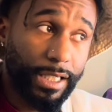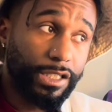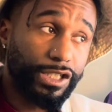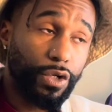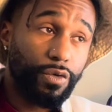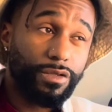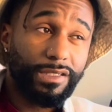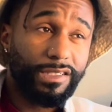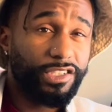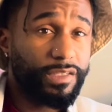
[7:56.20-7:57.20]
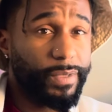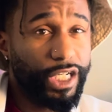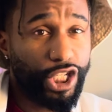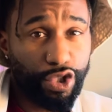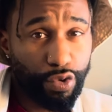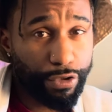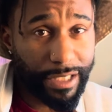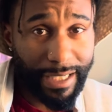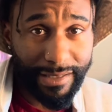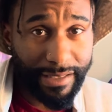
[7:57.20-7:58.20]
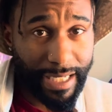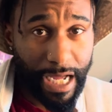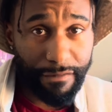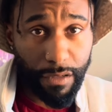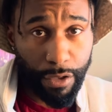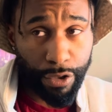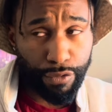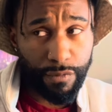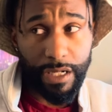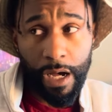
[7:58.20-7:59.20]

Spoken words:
So this has just been a huge lesson that I've learned.